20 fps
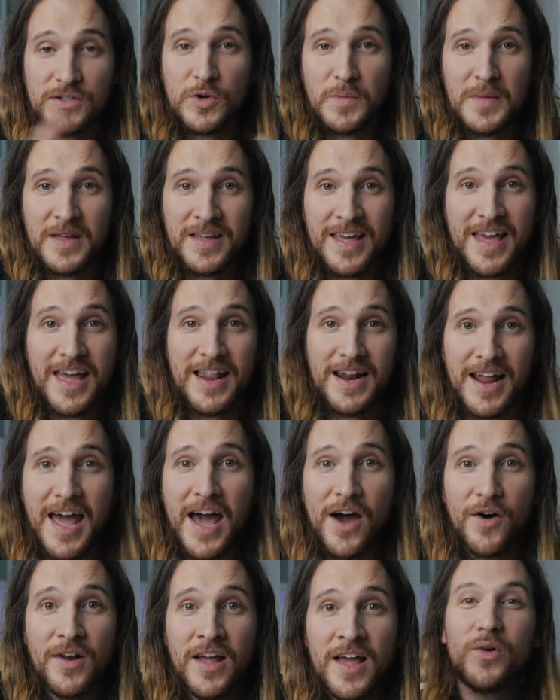zooming in and
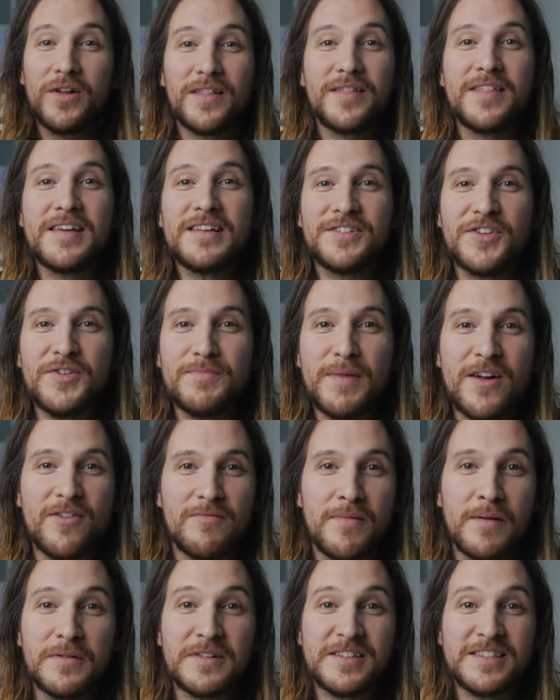out. One of the things that you might
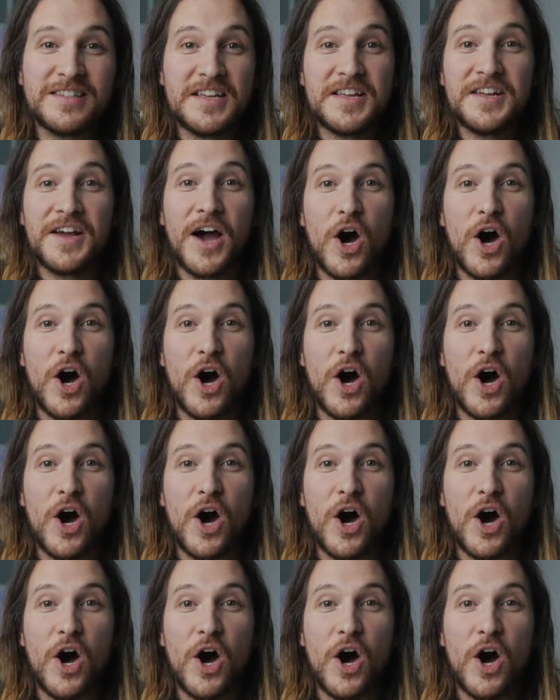remember seeing